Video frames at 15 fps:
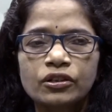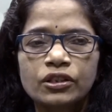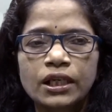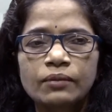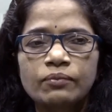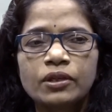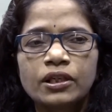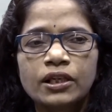
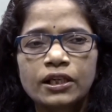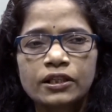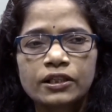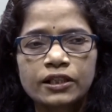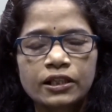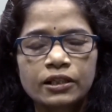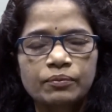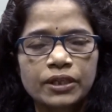tribal
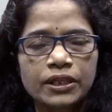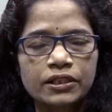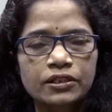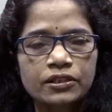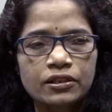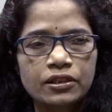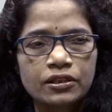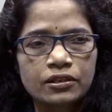healthcare
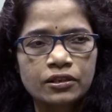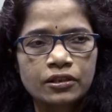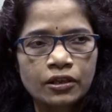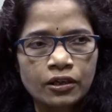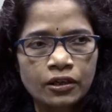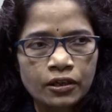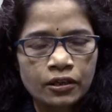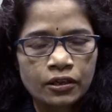practices,
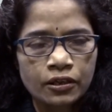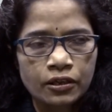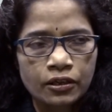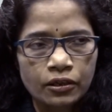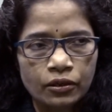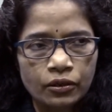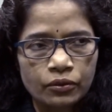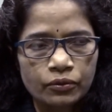
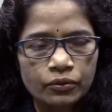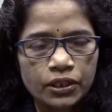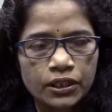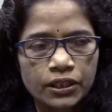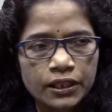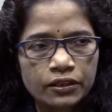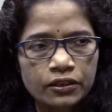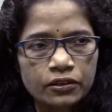we
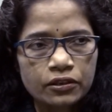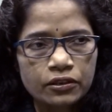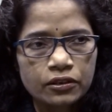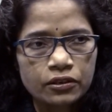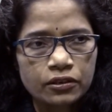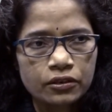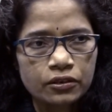cannot